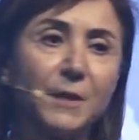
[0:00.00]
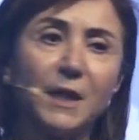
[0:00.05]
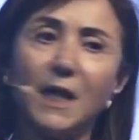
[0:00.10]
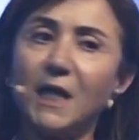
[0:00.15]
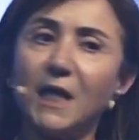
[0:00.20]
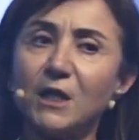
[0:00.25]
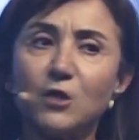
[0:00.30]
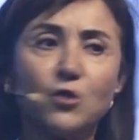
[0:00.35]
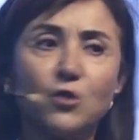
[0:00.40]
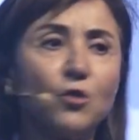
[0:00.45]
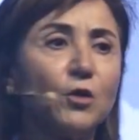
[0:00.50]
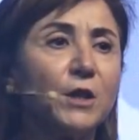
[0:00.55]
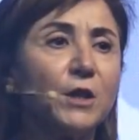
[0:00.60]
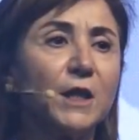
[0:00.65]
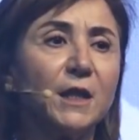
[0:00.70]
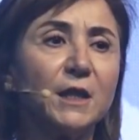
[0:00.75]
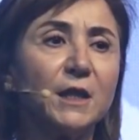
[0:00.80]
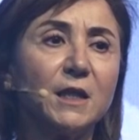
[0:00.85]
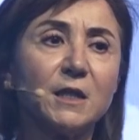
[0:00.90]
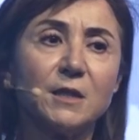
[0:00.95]
as
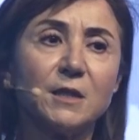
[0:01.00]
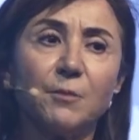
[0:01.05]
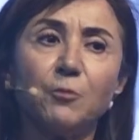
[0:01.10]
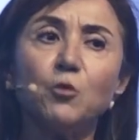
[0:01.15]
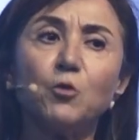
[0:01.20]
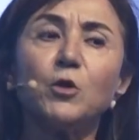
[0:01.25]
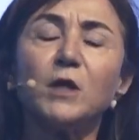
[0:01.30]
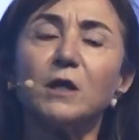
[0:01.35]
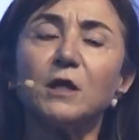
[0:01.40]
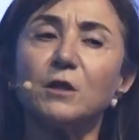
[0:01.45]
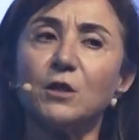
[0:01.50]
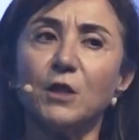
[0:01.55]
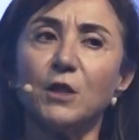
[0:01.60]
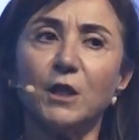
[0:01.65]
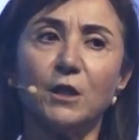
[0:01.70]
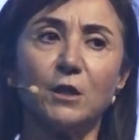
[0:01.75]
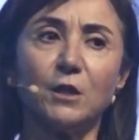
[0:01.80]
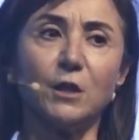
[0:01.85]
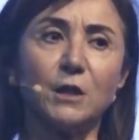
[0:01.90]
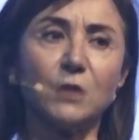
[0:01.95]
Jordan is a poor country
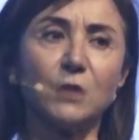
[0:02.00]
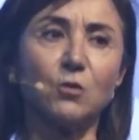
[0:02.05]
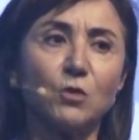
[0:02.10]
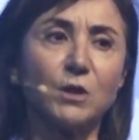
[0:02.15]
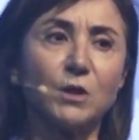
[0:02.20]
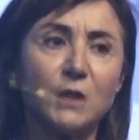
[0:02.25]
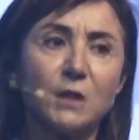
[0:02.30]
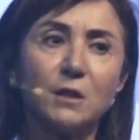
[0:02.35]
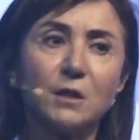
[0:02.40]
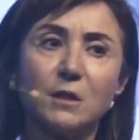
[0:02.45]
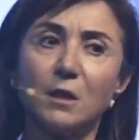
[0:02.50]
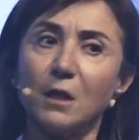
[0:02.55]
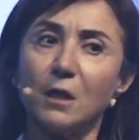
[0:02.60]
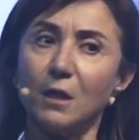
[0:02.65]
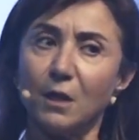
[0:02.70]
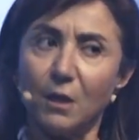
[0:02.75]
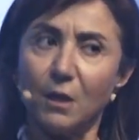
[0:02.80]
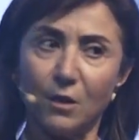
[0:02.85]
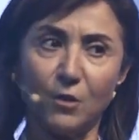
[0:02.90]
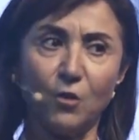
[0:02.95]
in resources,
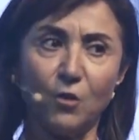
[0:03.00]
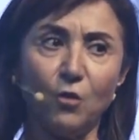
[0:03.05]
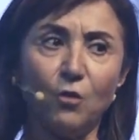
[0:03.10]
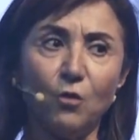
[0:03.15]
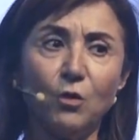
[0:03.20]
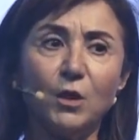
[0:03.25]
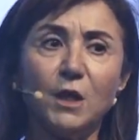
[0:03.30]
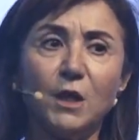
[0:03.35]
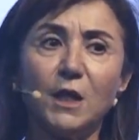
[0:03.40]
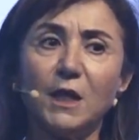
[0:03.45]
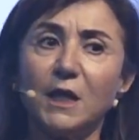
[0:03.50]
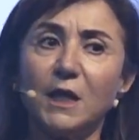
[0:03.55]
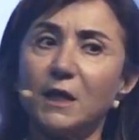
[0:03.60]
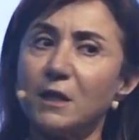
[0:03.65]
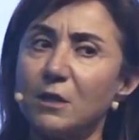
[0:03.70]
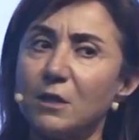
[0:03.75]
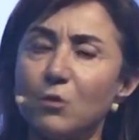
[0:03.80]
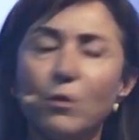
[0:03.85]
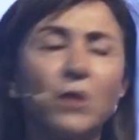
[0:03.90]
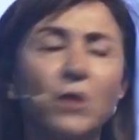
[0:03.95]
though
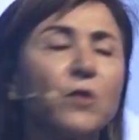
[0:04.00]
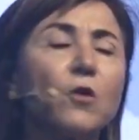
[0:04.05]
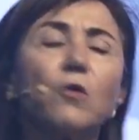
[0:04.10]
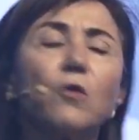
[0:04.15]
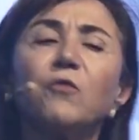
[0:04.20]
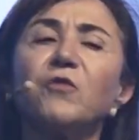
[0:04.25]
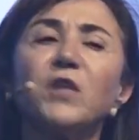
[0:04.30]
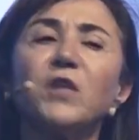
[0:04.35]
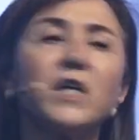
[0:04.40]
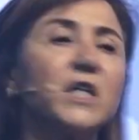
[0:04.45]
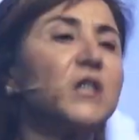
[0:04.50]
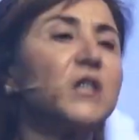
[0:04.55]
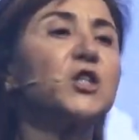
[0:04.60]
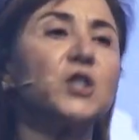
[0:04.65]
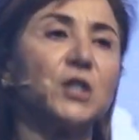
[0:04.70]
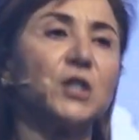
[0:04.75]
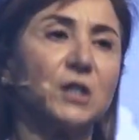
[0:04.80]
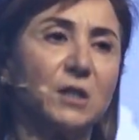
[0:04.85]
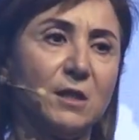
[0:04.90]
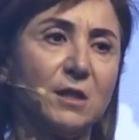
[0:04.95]
it's one of the
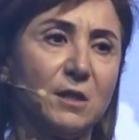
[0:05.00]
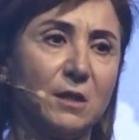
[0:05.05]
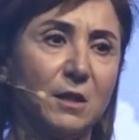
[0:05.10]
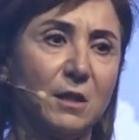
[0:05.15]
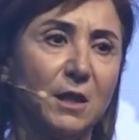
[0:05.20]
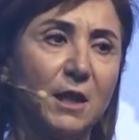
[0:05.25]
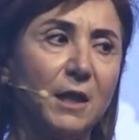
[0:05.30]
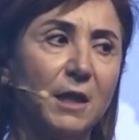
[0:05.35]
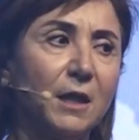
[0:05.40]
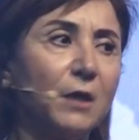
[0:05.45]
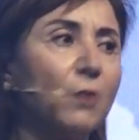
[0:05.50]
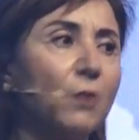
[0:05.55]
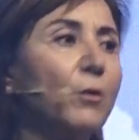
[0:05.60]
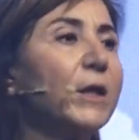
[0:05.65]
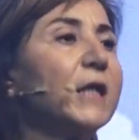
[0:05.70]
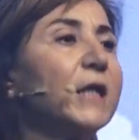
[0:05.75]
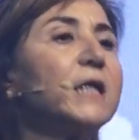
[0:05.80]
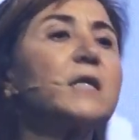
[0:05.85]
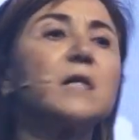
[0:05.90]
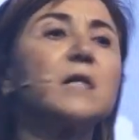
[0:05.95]
richest when
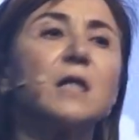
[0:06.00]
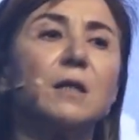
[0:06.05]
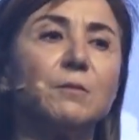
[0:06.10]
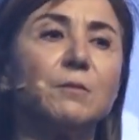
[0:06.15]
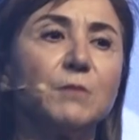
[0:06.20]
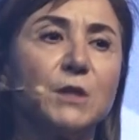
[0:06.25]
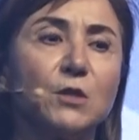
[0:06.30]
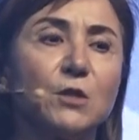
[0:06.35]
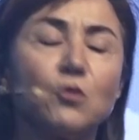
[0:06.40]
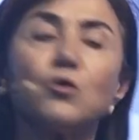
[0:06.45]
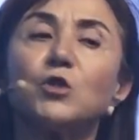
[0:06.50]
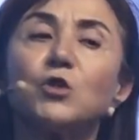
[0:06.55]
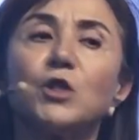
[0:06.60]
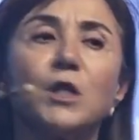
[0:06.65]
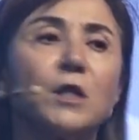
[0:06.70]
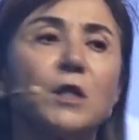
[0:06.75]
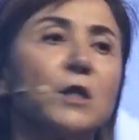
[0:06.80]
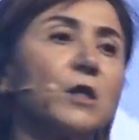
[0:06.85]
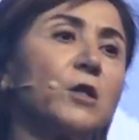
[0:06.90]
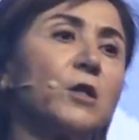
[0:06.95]
it comes to
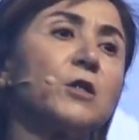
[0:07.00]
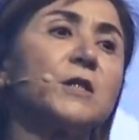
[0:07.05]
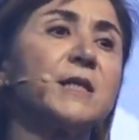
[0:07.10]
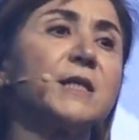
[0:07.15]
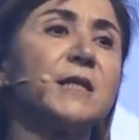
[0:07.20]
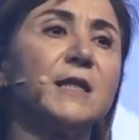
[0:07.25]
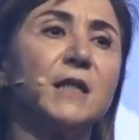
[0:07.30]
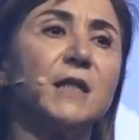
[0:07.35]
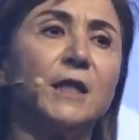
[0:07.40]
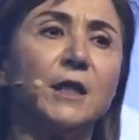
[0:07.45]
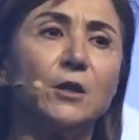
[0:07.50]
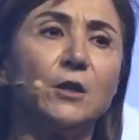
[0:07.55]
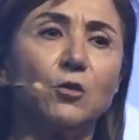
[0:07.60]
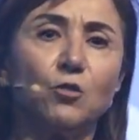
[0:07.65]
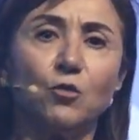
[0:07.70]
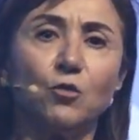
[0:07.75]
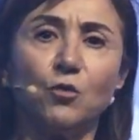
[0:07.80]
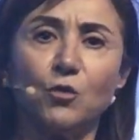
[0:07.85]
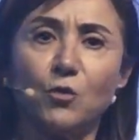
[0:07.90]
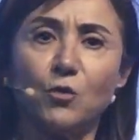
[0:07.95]
generosity,
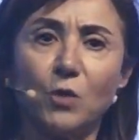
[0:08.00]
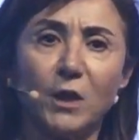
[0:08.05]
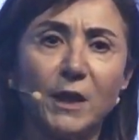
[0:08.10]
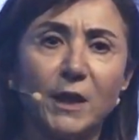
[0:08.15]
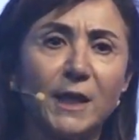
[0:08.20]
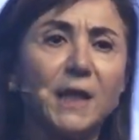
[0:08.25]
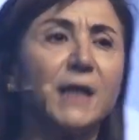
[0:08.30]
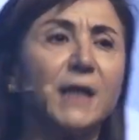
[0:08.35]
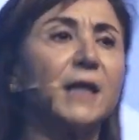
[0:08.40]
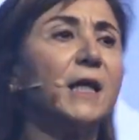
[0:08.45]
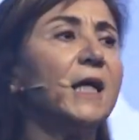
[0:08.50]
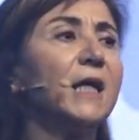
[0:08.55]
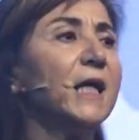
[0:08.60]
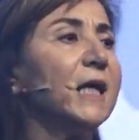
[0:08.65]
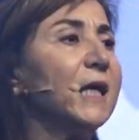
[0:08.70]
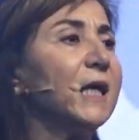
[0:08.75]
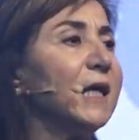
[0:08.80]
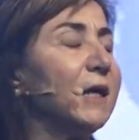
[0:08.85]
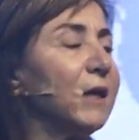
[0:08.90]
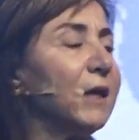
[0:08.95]
to uh, uh,
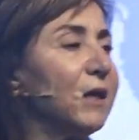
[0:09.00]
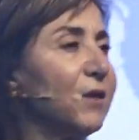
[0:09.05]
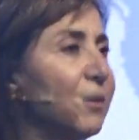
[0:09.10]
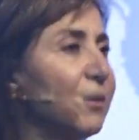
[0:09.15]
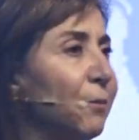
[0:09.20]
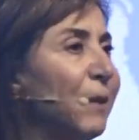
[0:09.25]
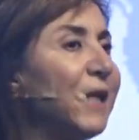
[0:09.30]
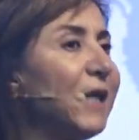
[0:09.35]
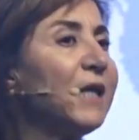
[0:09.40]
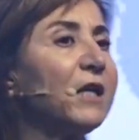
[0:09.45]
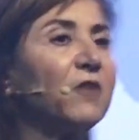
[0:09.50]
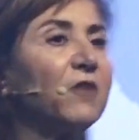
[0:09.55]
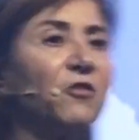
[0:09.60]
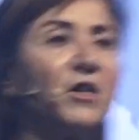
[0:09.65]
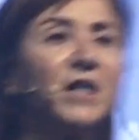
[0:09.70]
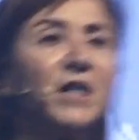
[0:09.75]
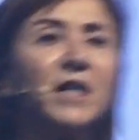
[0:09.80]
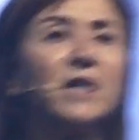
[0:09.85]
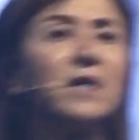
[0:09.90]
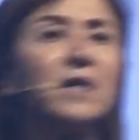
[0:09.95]
uh being
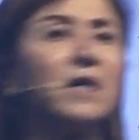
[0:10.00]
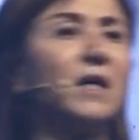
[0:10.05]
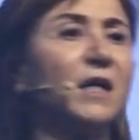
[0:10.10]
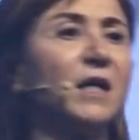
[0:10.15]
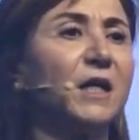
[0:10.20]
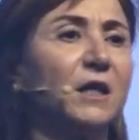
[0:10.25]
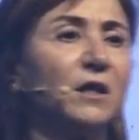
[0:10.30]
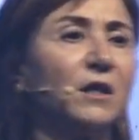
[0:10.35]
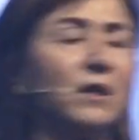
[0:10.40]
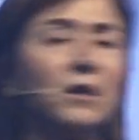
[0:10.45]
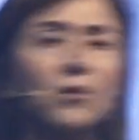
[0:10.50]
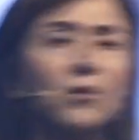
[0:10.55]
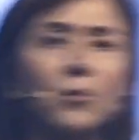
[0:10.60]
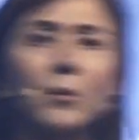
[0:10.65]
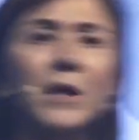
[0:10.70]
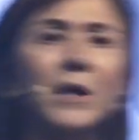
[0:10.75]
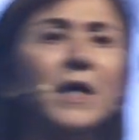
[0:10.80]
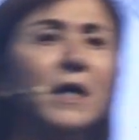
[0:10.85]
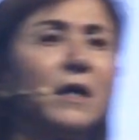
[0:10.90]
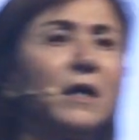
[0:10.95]
very kind, to
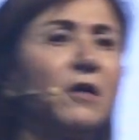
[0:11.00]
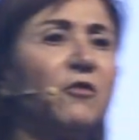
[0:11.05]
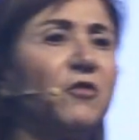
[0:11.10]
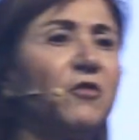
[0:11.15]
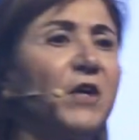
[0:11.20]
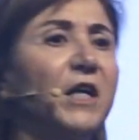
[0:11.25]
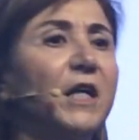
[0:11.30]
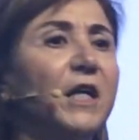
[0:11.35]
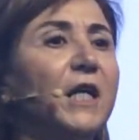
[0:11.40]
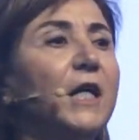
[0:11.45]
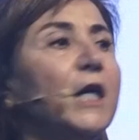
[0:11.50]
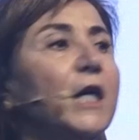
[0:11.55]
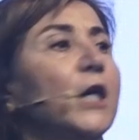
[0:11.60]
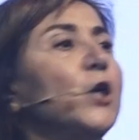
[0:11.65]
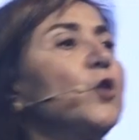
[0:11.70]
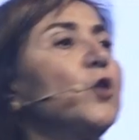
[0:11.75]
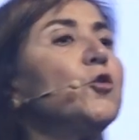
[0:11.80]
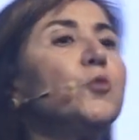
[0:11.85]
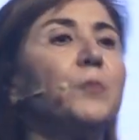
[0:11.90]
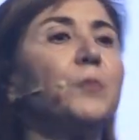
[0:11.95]
being very
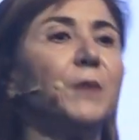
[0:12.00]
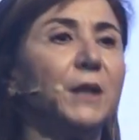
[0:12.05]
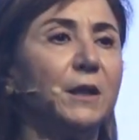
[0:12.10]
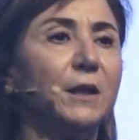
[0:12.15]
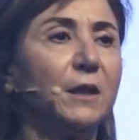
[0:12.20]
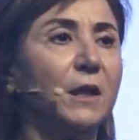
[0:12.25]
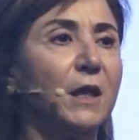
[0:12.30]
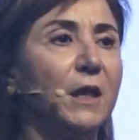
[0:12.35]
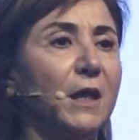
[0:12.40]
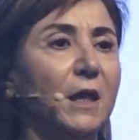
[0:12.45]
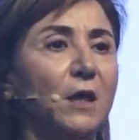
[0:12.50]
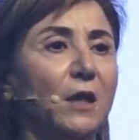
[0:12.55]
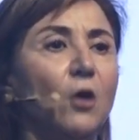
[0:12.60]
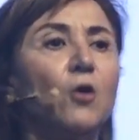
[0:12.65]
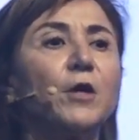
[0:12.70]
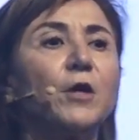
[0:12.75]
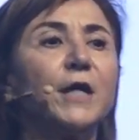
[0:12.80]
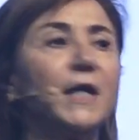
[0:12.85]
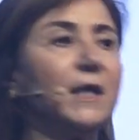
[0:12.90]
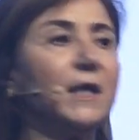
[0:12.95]
human
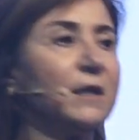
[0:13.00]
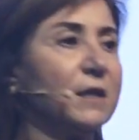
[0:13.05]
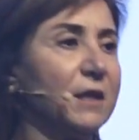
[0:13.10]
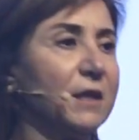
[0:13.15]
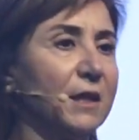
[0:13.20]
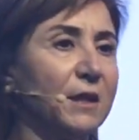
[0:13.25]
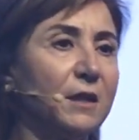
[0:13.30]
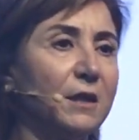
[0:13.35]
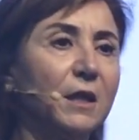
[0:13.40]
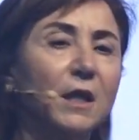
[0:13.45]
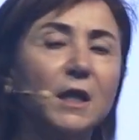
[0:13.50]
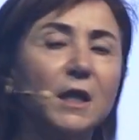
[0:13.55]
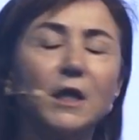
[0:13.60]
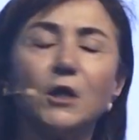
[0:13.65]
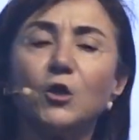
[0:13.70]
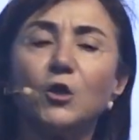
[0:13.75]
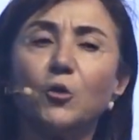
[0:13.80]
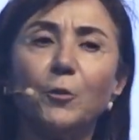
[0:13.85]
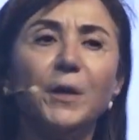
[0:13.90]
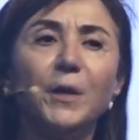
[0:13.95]
oriented,
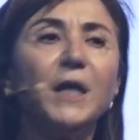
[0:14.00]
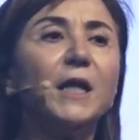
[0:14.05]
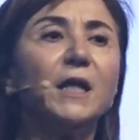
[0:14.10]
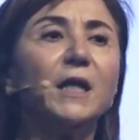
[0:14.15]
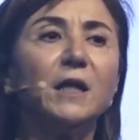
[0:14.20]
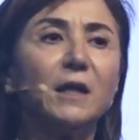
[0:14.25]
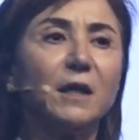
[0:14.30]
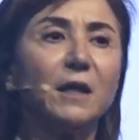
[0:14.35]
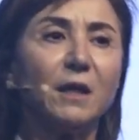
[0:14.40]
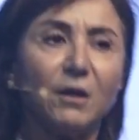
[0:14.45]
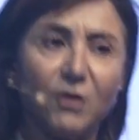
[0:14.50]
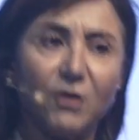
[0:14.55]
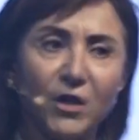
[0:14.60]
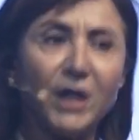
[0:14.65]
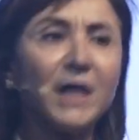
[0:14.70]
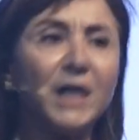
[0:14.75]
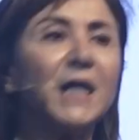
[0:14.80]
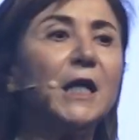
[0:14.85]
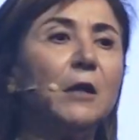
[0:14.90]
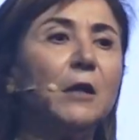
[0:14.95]
to being the
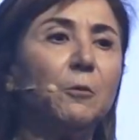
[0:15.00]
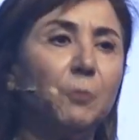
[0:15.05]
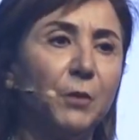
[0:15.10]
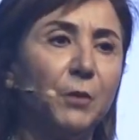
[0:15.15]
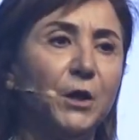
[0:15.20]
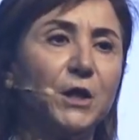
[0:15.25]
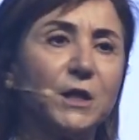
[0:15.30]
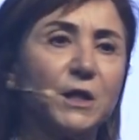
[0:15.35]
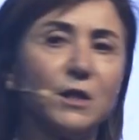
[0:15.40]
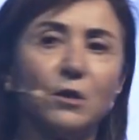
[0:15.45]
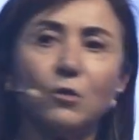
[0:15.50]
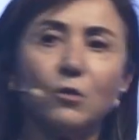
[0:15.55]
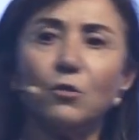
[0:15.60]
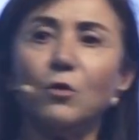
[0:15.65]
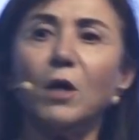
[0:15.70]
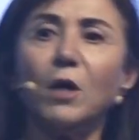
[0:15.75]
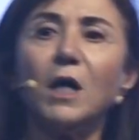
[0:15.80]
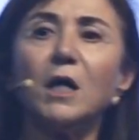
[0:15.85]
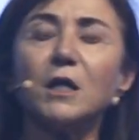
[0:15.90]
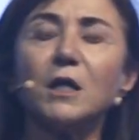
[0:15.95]
real person who
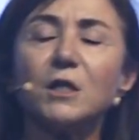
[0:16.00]
are.